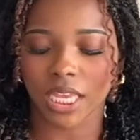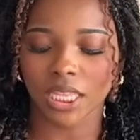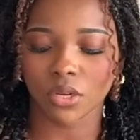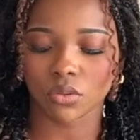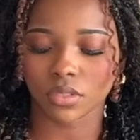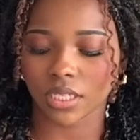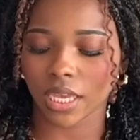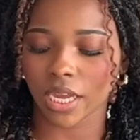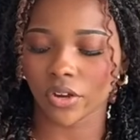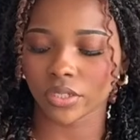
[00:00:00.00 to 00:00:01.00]
a little
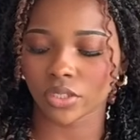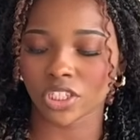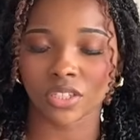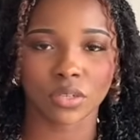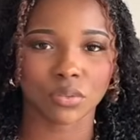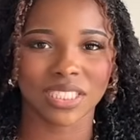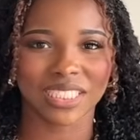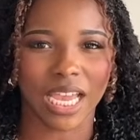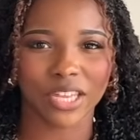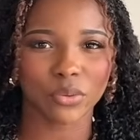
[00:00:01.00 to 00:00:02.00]
character, a little
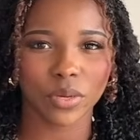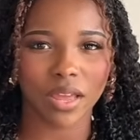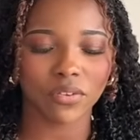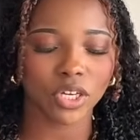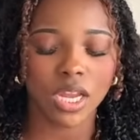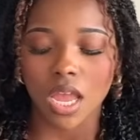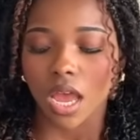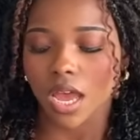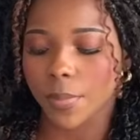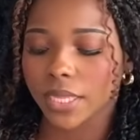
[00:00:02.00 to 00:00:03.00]
design or whatever.
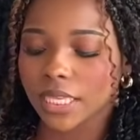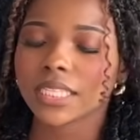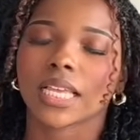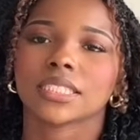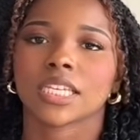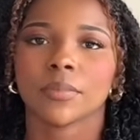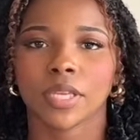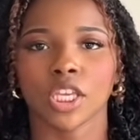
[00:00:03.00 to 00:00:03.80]
I think that's gonna be